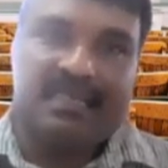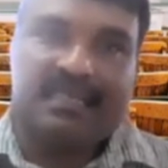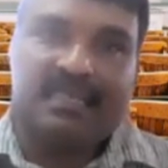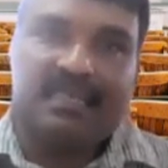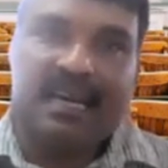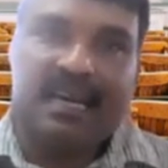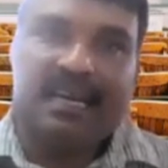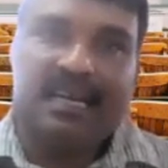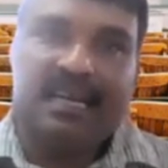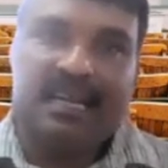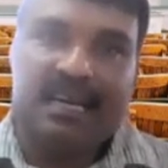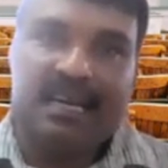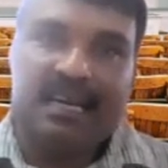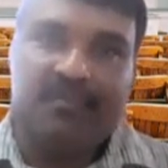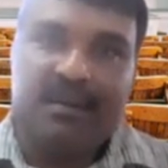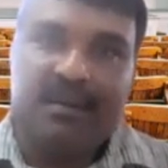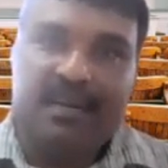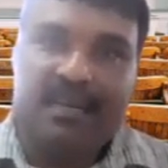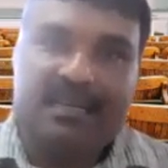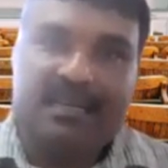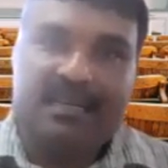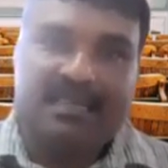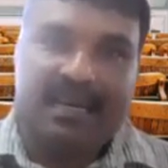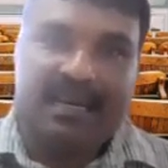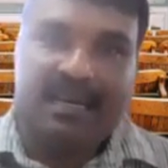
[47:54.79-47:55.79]
sin A
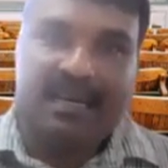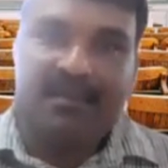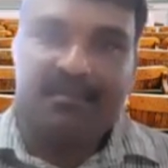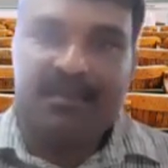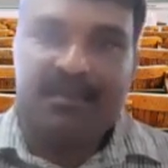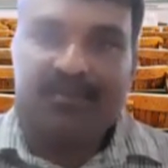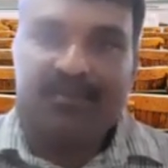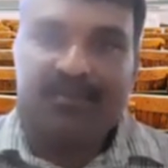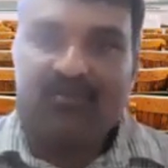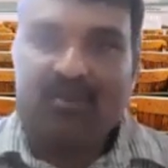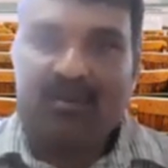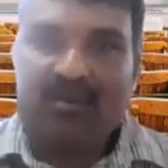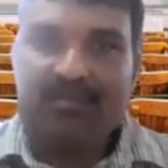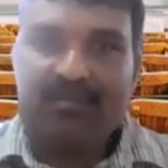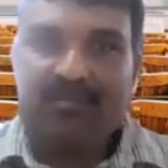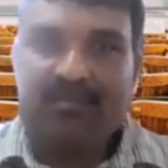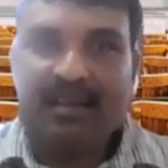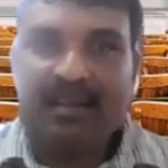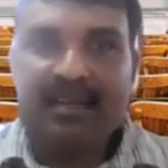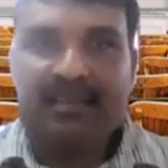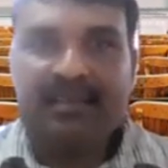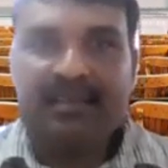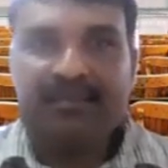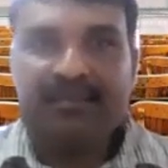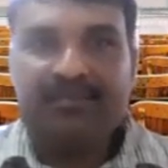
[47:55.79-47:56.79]
minus sin B,
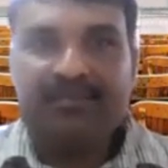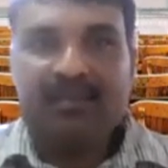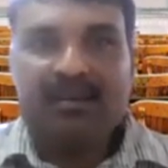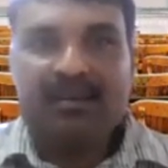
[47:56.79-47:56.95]
right?